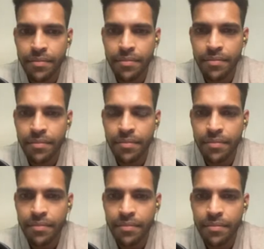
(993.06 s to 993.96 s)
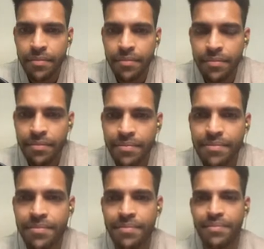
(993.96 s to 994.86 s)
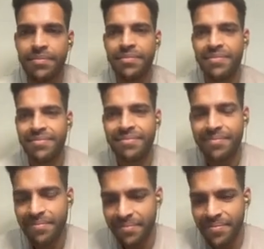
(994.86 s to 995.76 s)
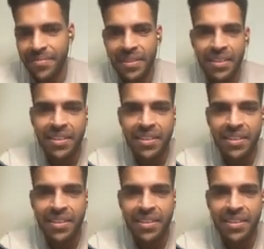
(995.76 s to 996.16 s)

This person isn't speaking.